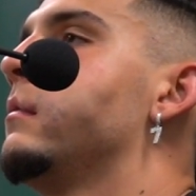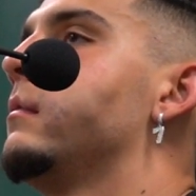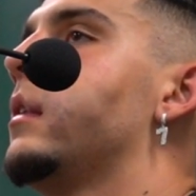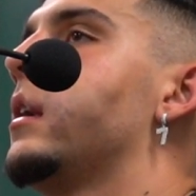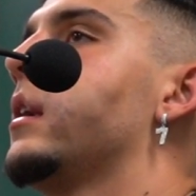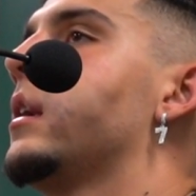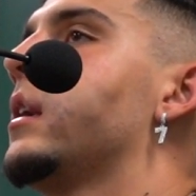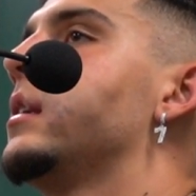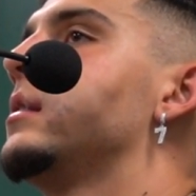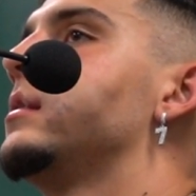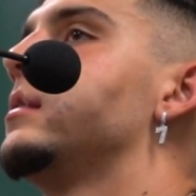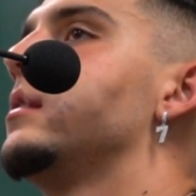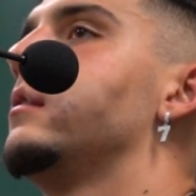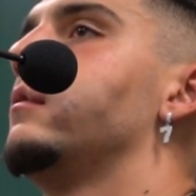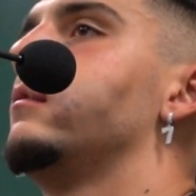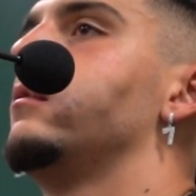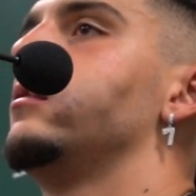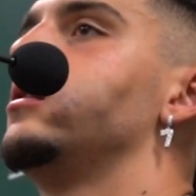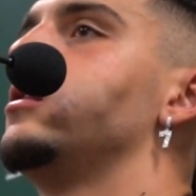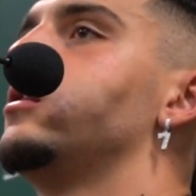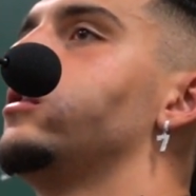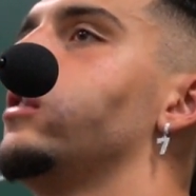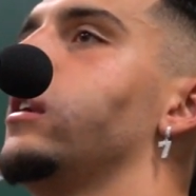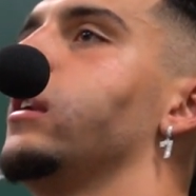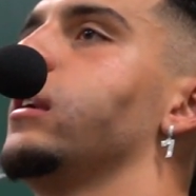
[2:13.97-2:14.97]
Like I said,
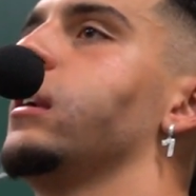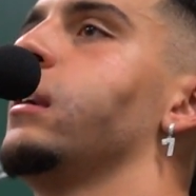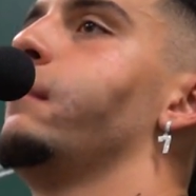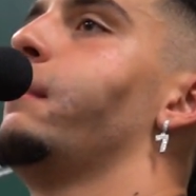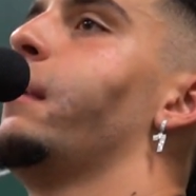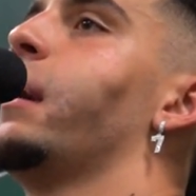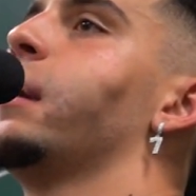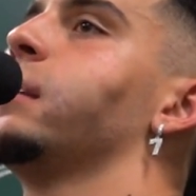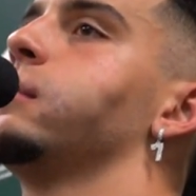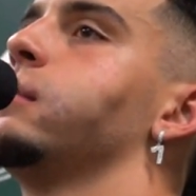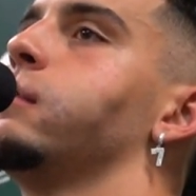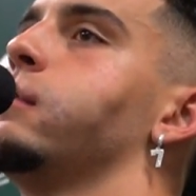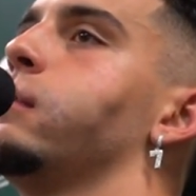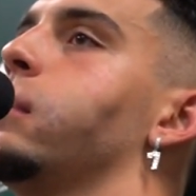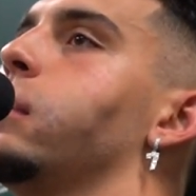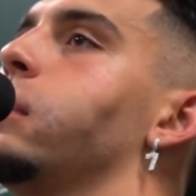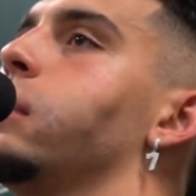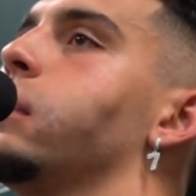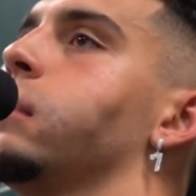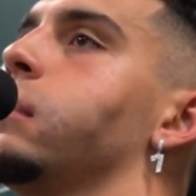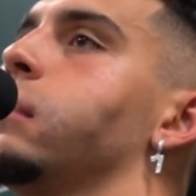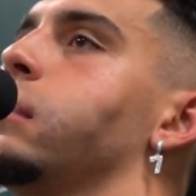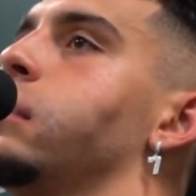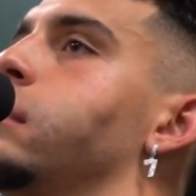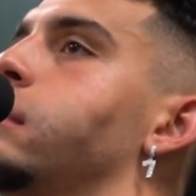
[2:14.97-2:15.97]
we're just trying to get back to
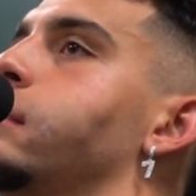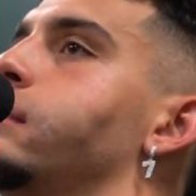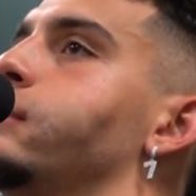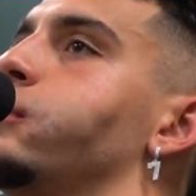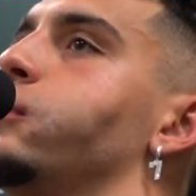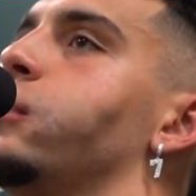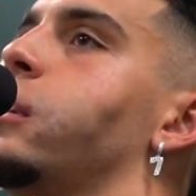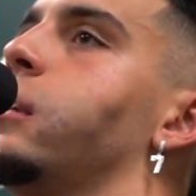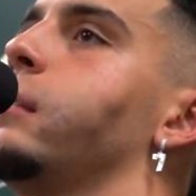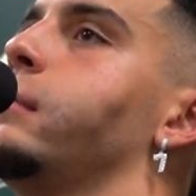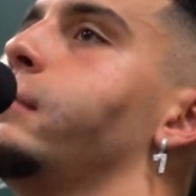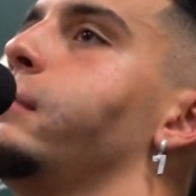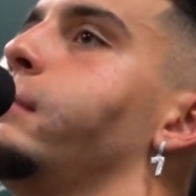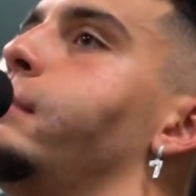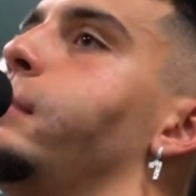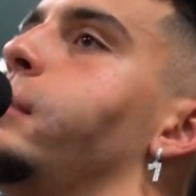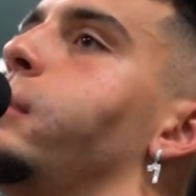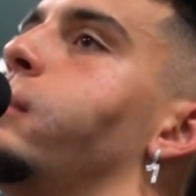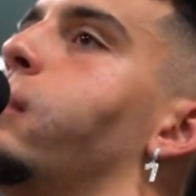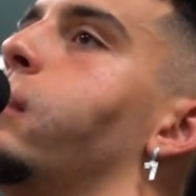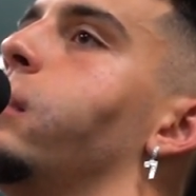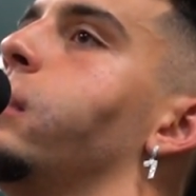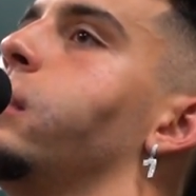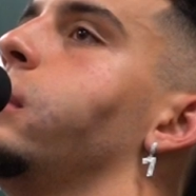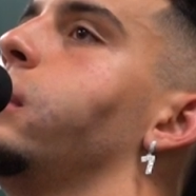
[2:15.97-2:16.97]
work. I'm trying to be
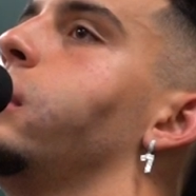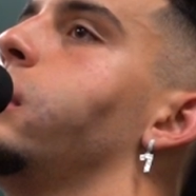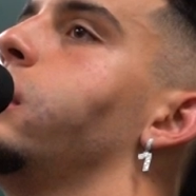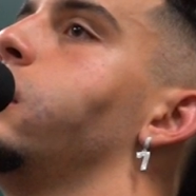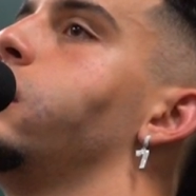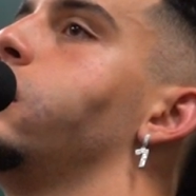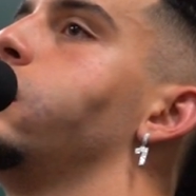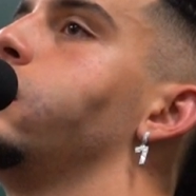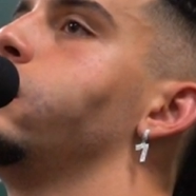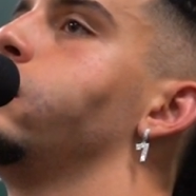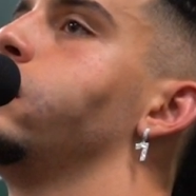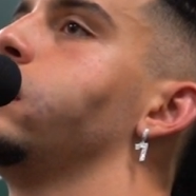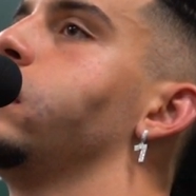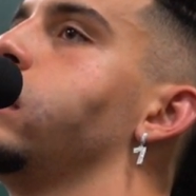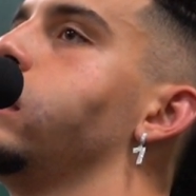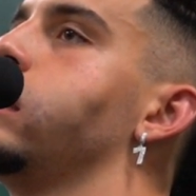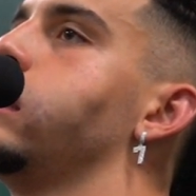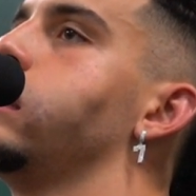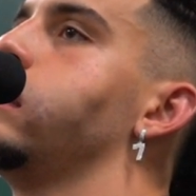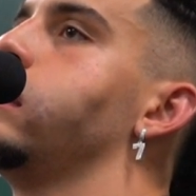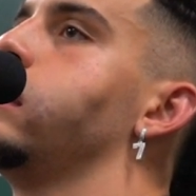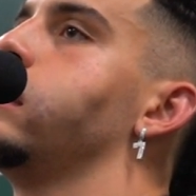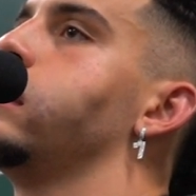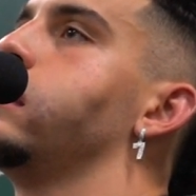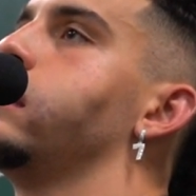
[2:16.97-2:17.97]
1-0.
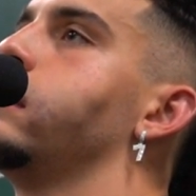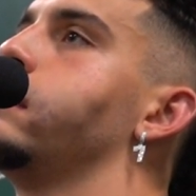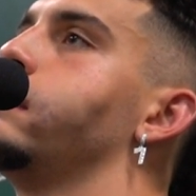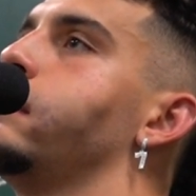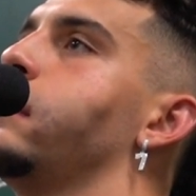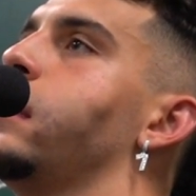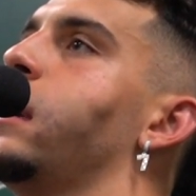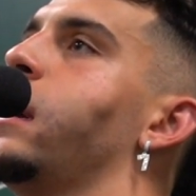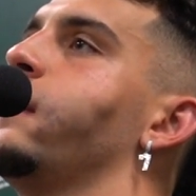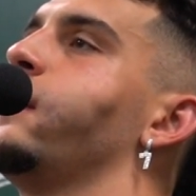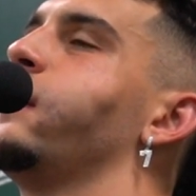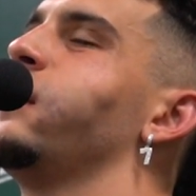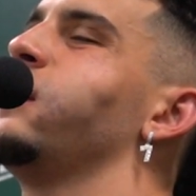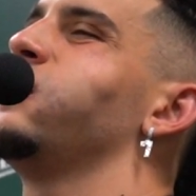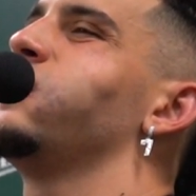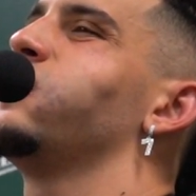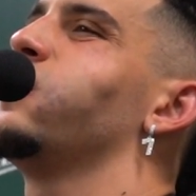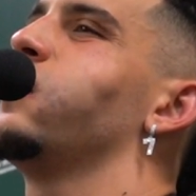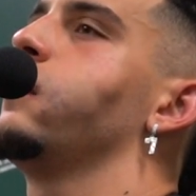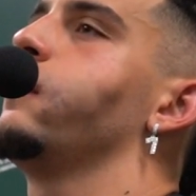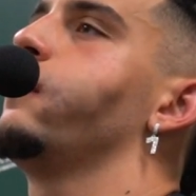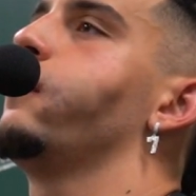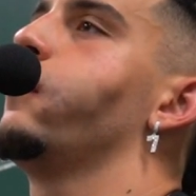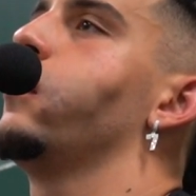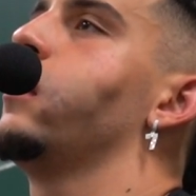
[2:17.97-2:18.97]
And at least
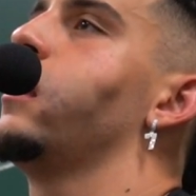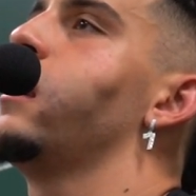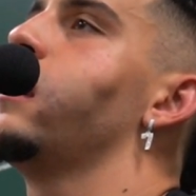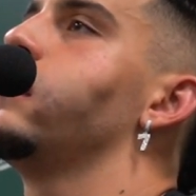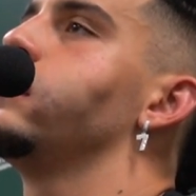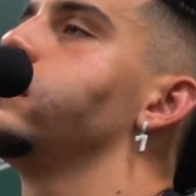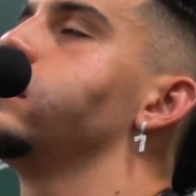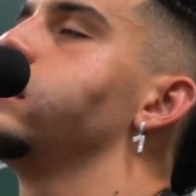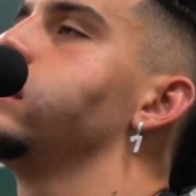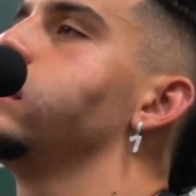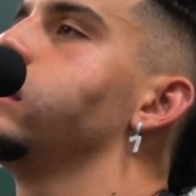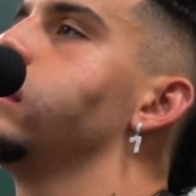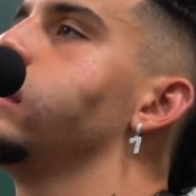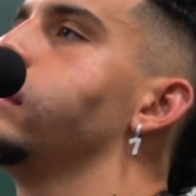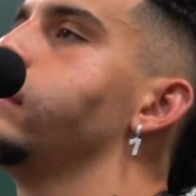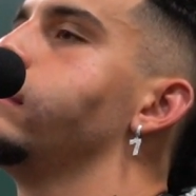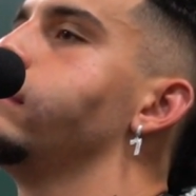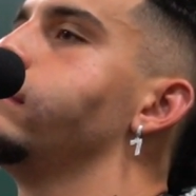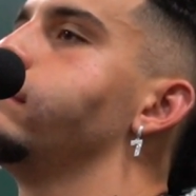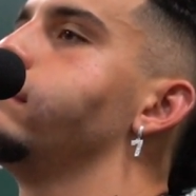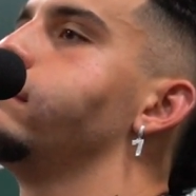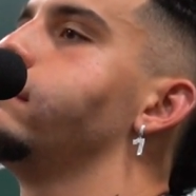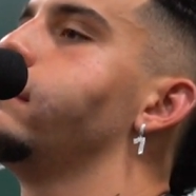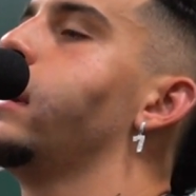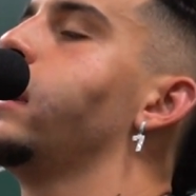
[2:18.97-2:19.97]
24 hours is
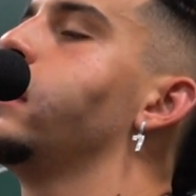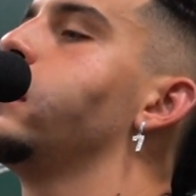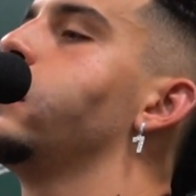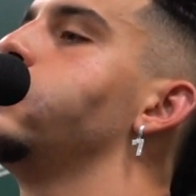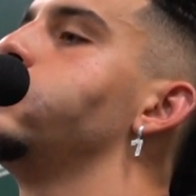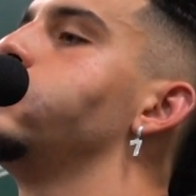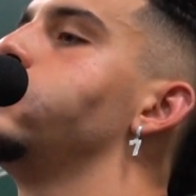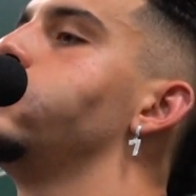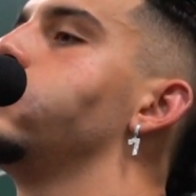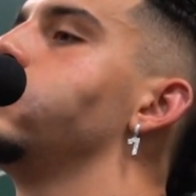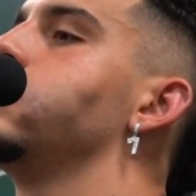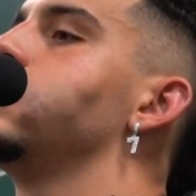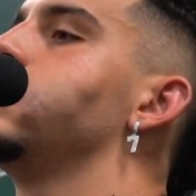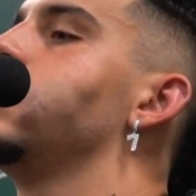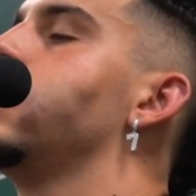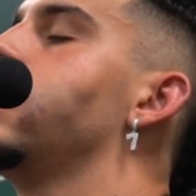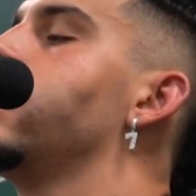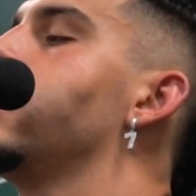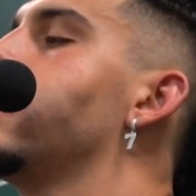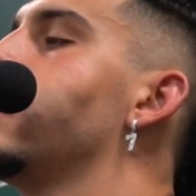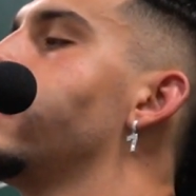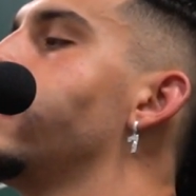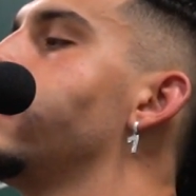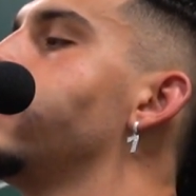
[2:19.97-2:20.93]
up, my way to Georgia Tech.